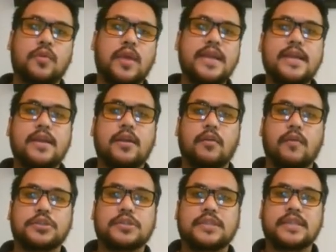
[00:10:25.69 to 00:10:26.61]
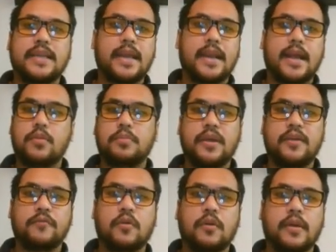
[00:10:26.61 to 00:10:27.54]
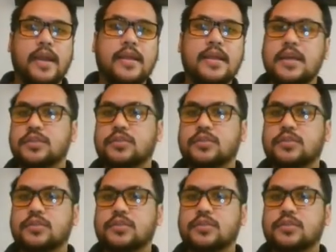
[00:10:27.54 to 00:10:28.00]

or any corrections, again, I don't play Fortnite,